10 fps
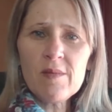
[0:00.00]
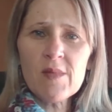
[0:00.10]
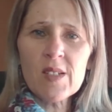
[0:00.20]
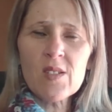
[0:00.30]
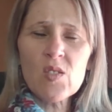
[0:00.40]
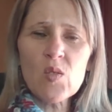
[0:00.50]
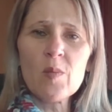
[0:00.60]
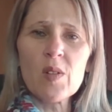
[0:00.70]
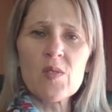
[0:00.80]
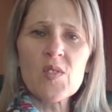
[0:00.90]
it's
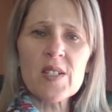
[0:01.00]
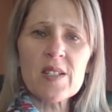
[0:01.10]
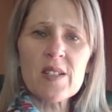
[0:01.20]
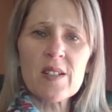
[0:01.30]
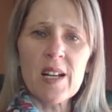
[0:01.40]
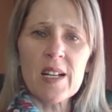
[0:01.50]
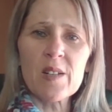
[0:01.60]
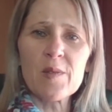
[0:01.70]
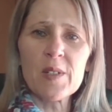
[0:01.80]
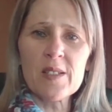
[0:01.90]
almost like a
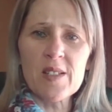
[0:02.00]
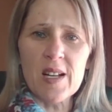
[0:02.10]
filter.